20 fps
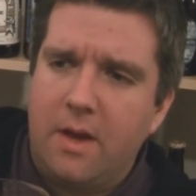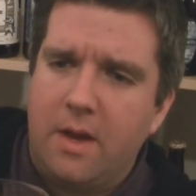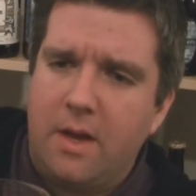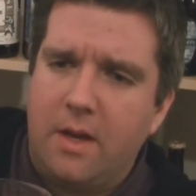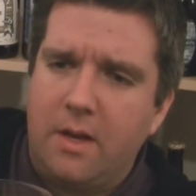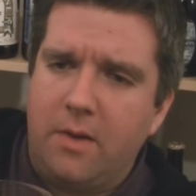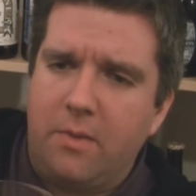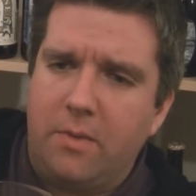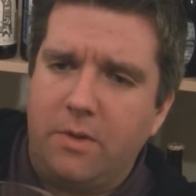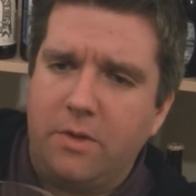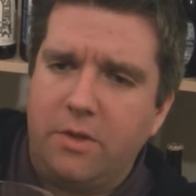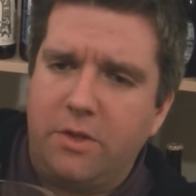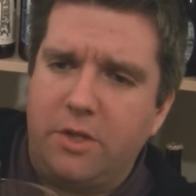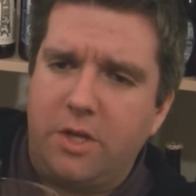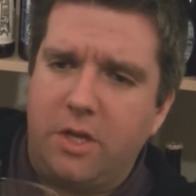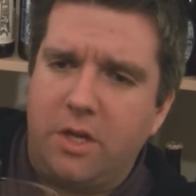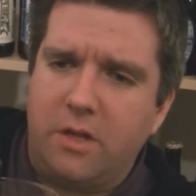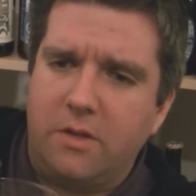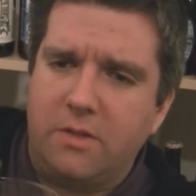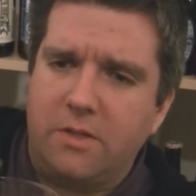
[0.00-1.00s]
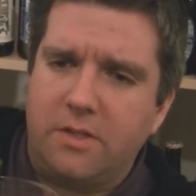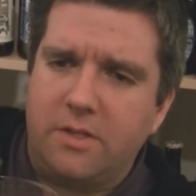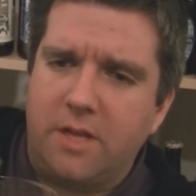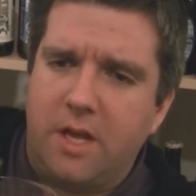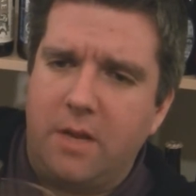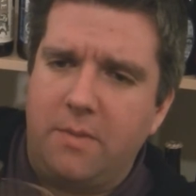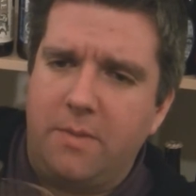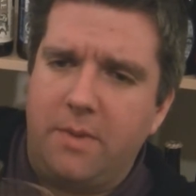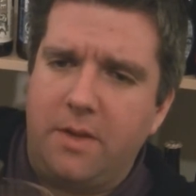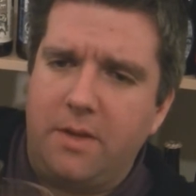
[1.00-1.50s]
I don't want shitloads of
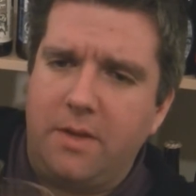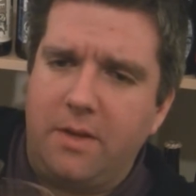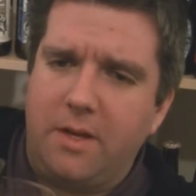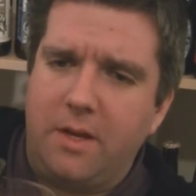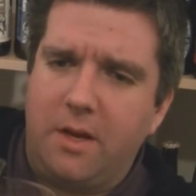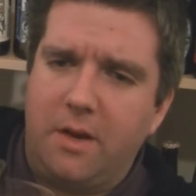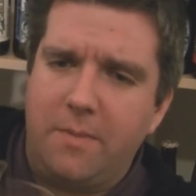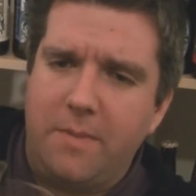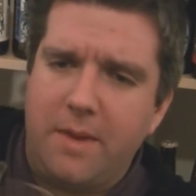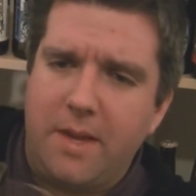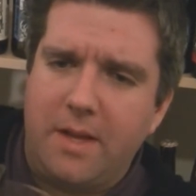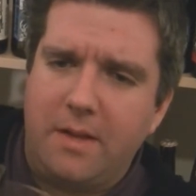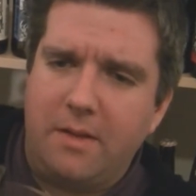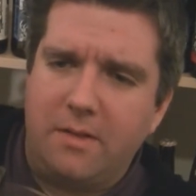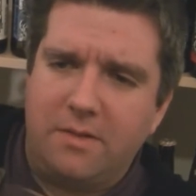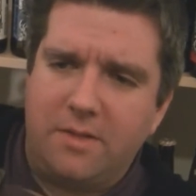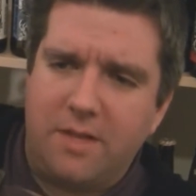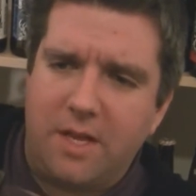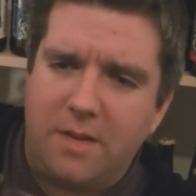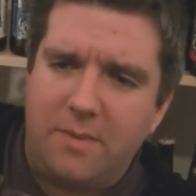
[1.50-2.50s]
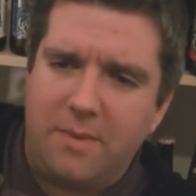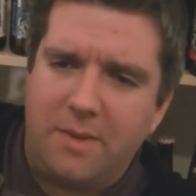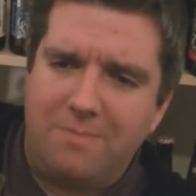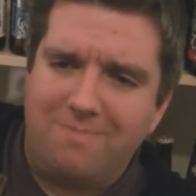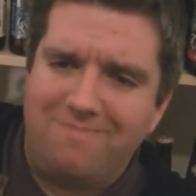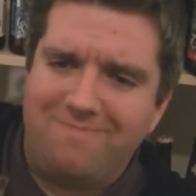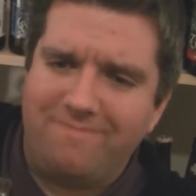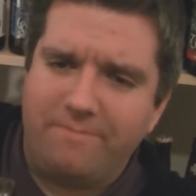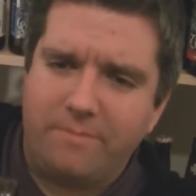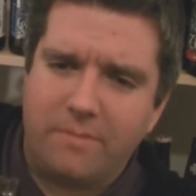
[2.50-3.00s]
sediment. You know me and sediment,
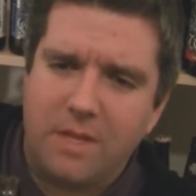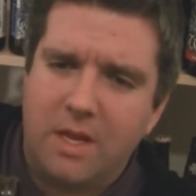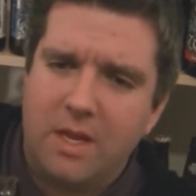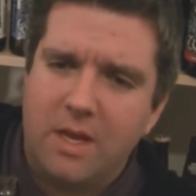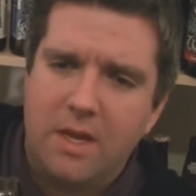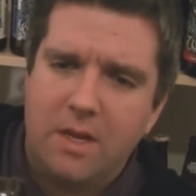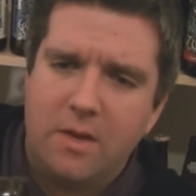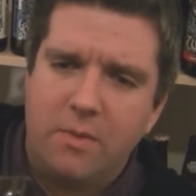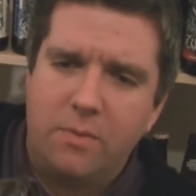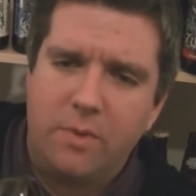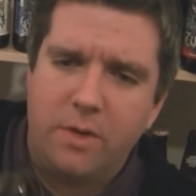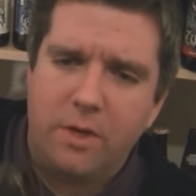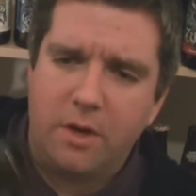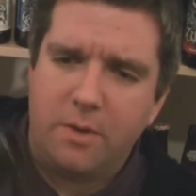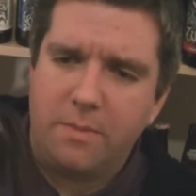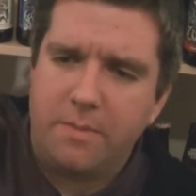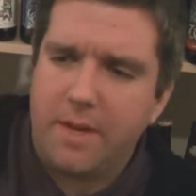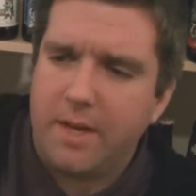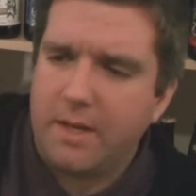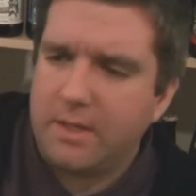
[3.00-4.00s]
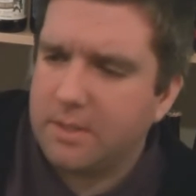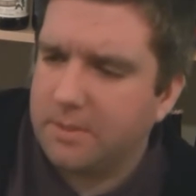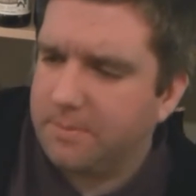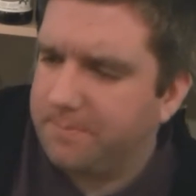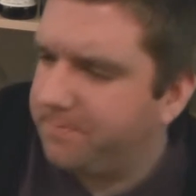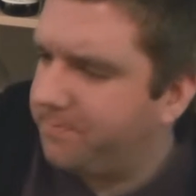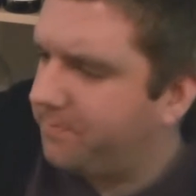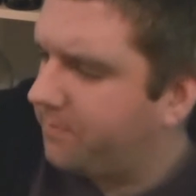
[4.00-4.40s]
we don't mix.